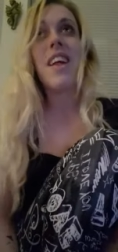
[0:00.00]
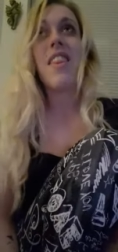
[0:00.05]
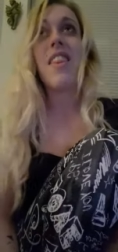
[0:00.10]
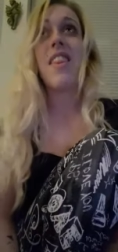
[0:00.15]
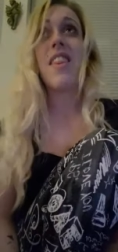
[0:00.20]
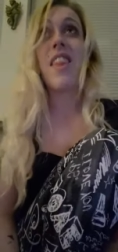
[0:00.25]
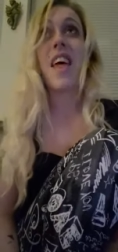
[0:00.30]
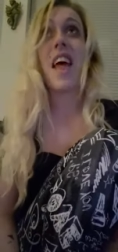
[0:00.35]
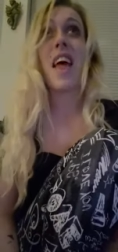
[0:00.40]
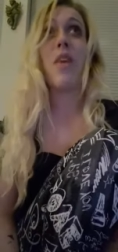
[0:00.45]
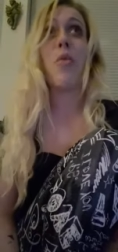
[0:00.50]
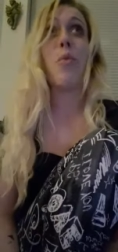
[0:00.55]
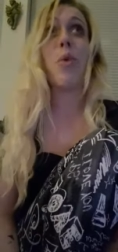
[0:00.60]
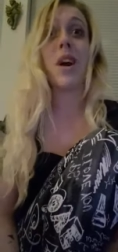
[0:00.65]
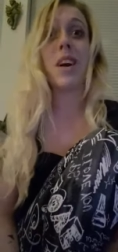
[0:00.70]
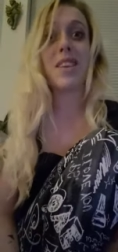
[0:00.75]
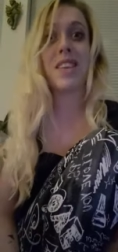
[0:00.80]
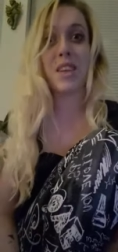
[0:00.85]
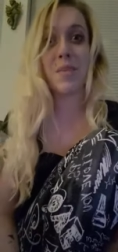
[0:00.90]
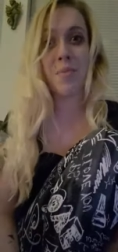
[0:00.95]
then
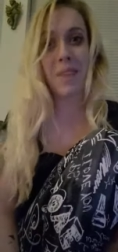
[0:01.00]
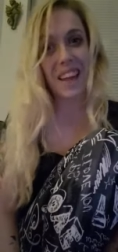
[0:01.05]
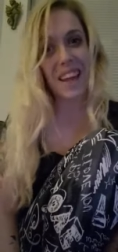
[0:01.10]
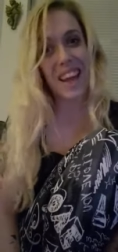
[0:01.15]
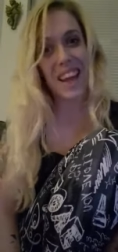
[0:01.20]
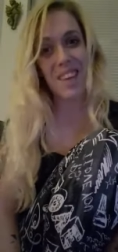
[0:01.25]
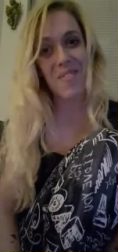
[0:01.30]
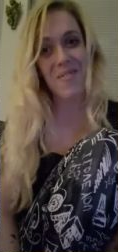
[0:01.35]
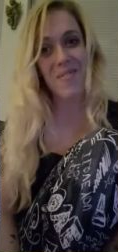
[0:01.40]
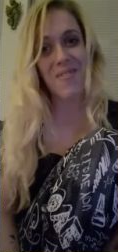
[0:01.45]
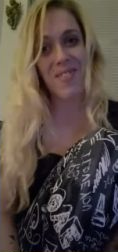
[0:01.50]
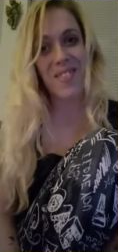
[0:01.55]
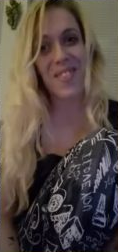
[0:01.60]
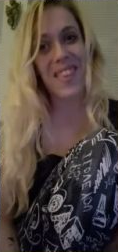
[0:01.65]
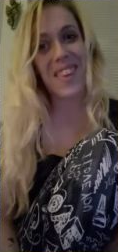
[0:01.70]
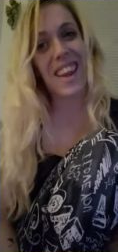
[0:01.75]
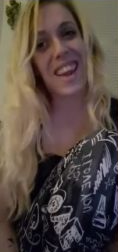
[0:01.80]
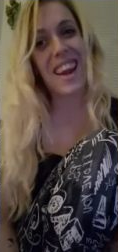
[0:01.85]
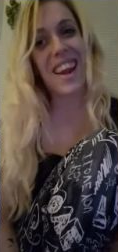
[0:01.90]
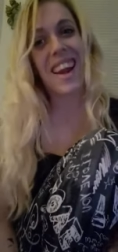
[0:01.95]
we're to blame.
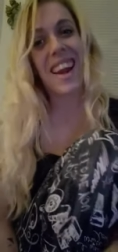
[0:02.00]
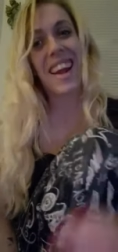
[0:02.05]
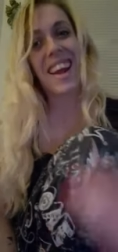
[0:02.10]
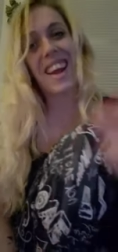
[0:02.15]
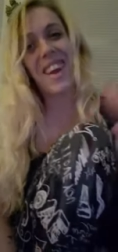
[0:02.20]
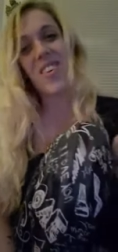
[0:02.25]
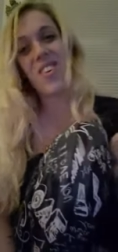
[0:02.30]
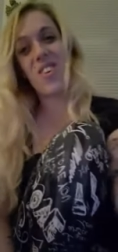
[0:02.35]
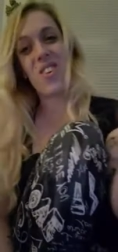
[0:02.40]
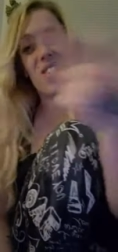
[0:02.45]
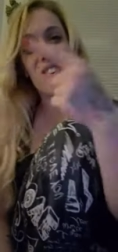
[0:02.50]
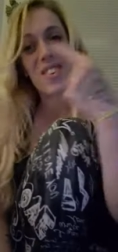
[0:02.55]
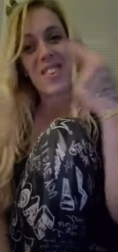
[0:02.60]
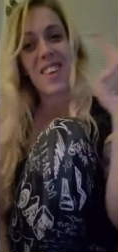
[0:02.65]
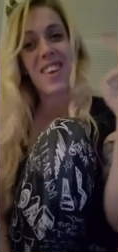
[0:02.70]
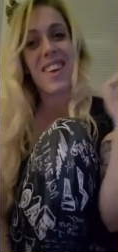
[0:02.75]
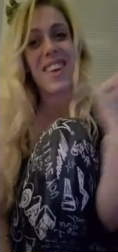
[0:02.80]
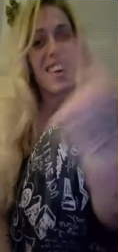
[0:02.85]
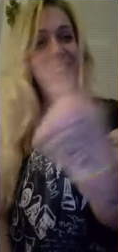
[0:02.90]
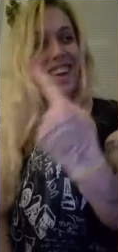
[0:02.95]
And it goes
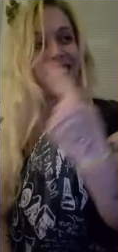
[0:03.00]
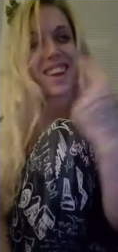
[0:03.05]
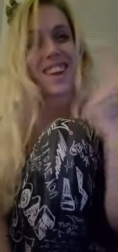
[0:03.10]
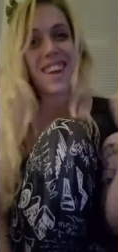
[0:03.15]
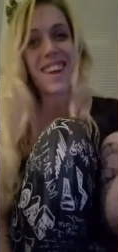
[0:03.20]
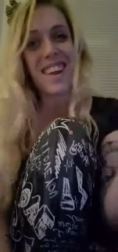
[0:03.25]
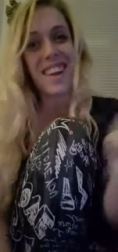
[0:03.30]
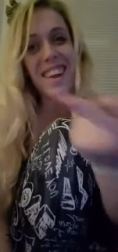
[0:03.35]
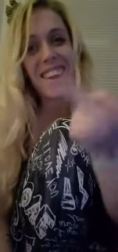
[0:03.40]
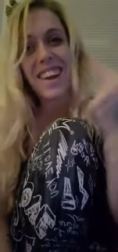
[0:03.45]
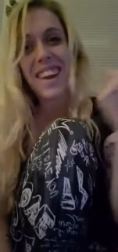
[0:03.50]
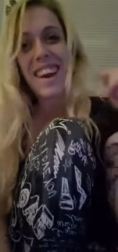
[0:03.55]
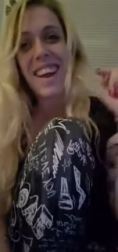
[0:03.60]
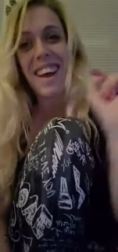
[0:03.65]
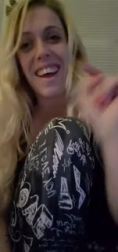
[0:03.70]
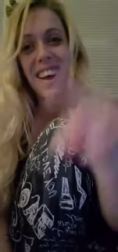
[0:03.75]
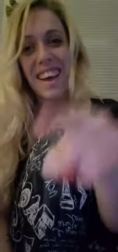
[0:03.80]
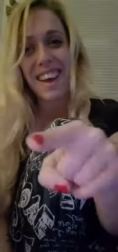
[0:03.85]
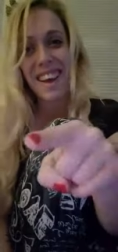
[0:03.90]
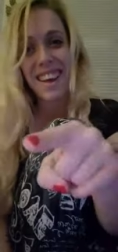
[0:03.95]
on
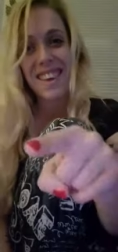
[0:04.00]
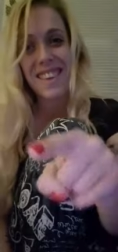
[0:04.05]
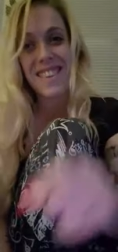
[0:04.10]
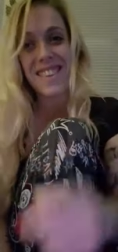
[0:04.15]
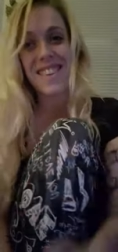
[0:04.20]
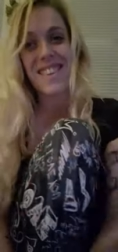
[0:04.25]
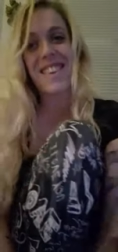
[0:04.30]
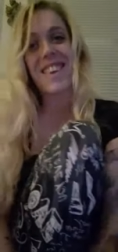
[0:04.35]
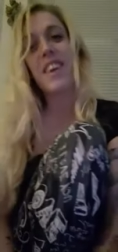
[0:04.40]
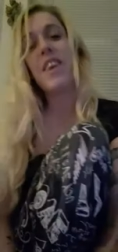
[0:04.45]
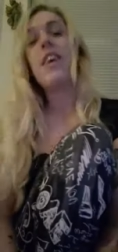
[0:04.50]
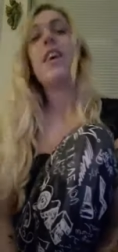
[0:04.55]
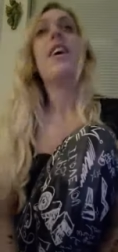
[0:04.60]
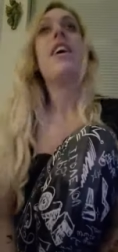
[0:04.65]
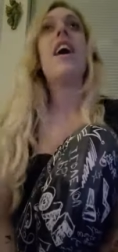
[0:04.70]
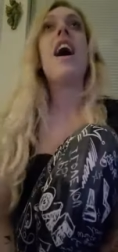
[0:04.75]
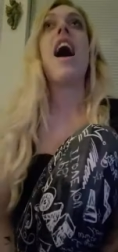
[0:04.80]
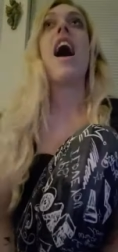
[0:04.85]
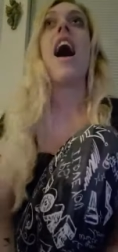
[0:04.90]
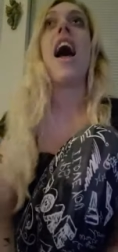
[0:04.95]
us.
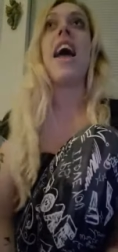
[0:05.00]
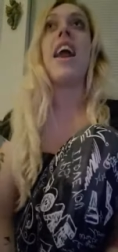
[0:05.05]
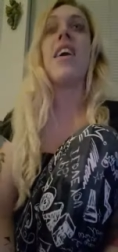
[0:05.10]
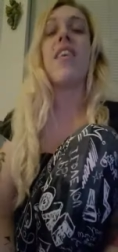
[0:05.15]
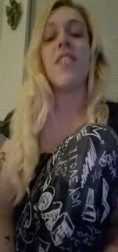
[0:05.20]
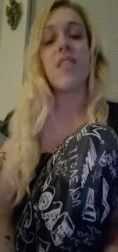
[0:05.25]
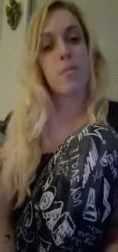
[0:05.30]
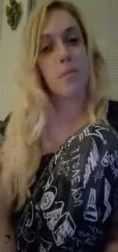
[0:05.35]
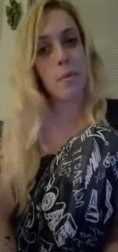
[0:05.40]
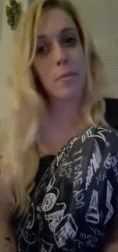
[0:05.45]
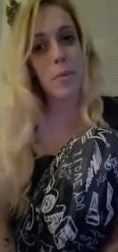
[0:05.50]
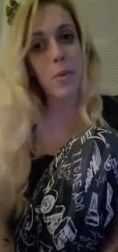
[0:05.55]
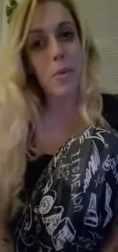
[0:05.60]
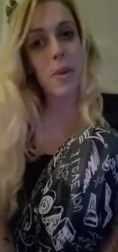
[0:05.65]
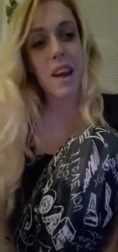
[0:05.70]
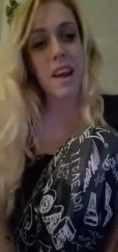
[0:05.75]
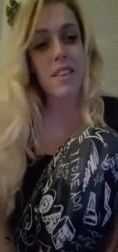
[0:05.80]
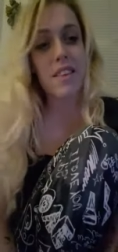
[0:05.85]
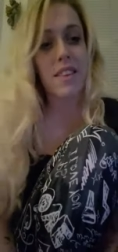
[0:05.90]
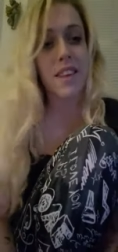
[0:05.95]
I don't remember
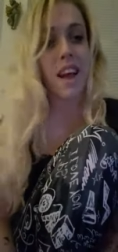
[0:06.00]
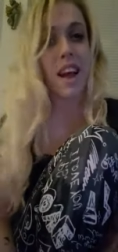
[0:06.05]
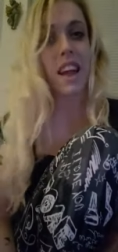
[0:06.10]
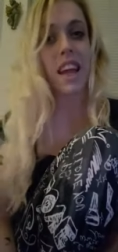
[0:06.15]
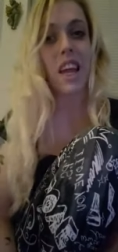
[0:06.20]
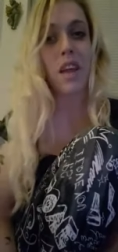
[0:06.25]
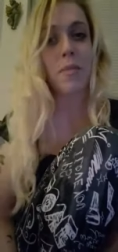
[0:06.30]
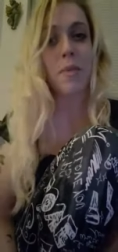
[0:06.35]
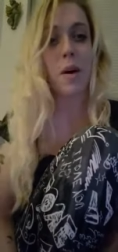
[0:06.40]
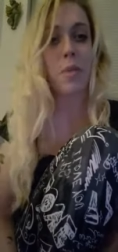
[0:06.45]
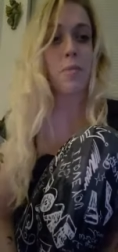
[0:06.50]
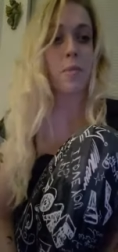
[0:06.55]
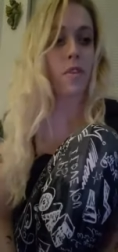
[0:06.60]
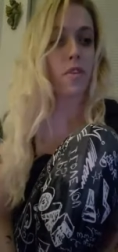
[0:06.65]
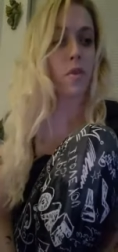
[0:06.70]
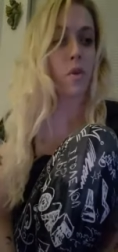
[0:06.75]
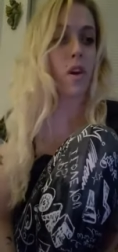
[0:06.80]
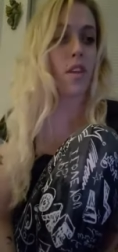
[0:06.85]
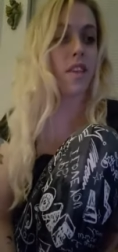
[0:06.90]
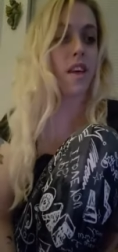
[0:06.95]
what I was talking about
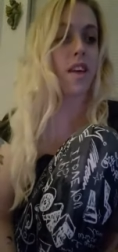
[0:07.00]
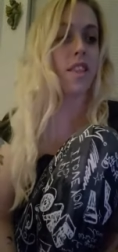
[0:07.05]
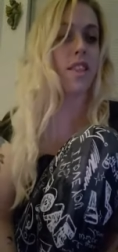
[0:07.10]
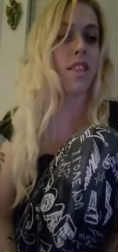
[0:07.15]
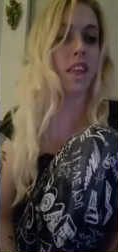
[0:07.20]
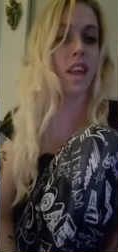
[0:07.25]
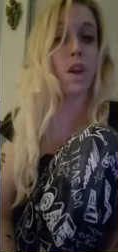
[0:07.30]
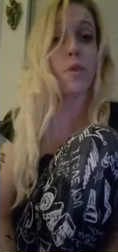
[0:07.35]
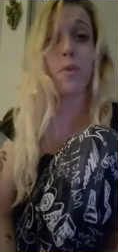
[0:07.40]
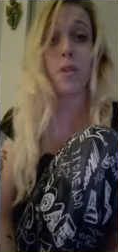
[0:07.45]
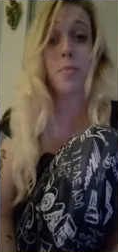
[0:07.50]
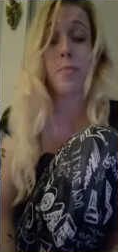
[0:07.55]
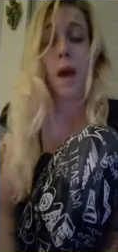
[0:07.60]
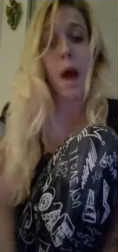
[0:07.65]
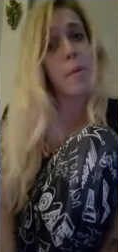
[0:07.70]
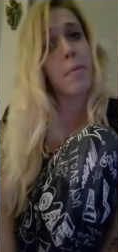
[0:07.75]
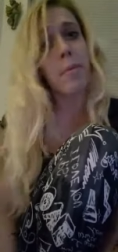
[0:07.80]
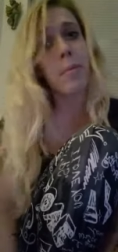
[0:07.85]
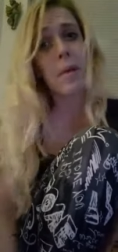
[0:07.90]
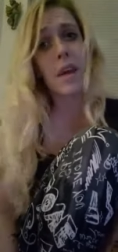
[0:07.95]
before this, and it was
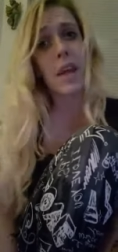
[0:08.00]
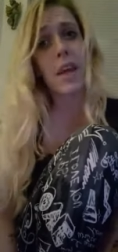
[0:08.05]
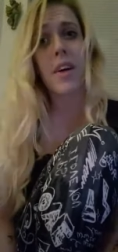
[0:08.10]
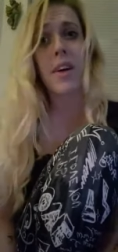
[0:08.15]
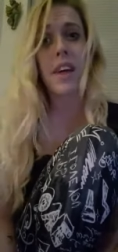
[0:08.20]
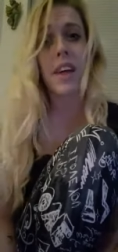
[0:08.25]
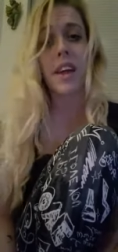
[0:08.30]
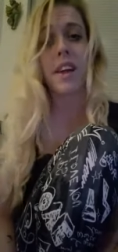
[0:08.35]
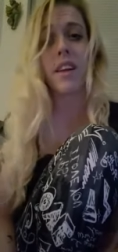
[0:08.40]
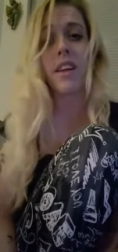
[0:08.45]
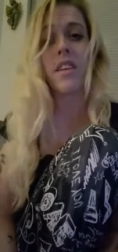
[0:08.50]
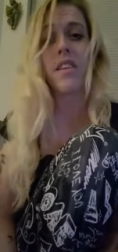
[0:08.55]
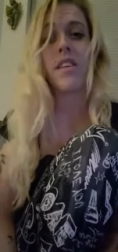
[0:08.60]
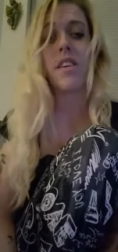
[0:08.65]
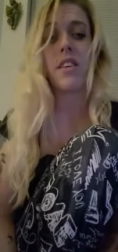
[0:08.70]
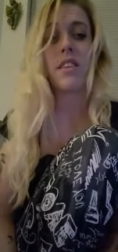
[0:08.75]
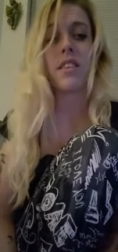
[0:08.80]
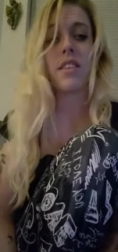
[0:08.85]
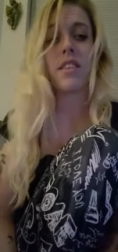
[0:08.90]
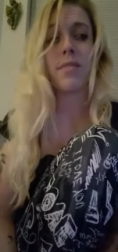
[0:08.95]
probably good.
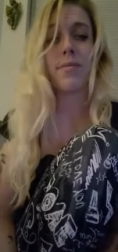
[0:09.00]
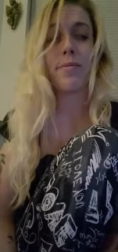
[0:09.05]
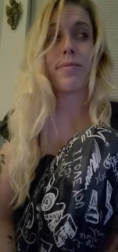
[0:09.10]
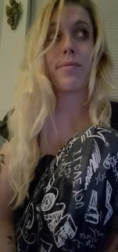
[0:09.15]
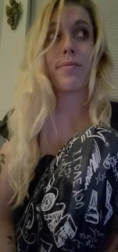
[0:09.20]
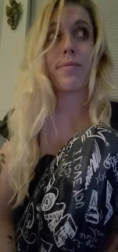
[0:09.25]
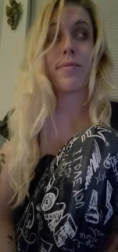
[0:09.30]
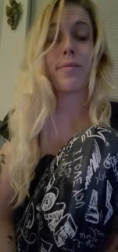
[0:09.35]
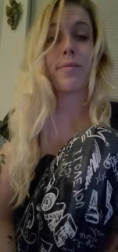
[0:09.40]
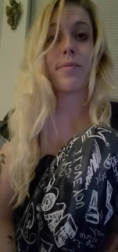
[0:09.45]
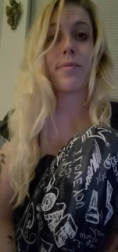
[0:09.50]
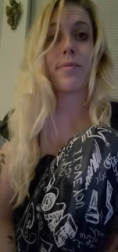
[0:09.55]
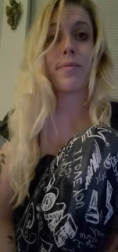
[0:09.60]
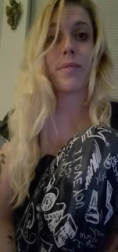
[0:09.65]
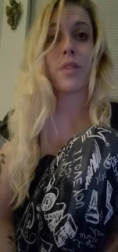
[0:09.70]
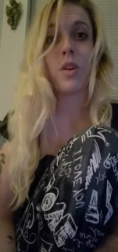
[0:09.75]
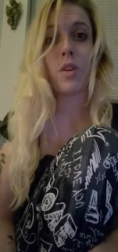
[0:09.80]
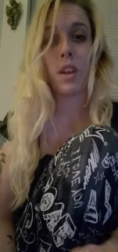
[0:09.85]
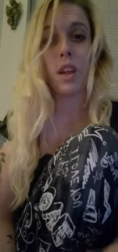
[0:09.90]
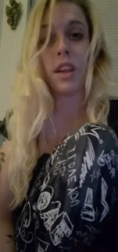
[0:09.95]

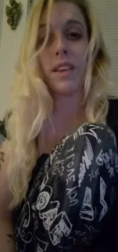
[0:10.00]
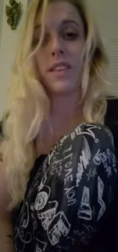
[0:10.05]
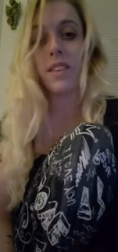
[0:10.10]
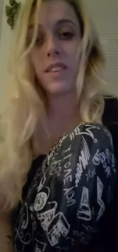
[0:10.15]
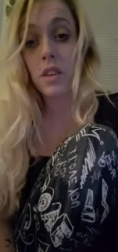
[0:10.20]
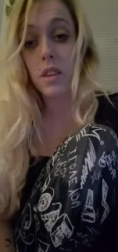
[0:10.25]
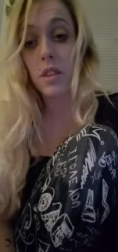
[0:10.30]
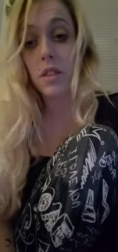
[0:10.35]
Hold on.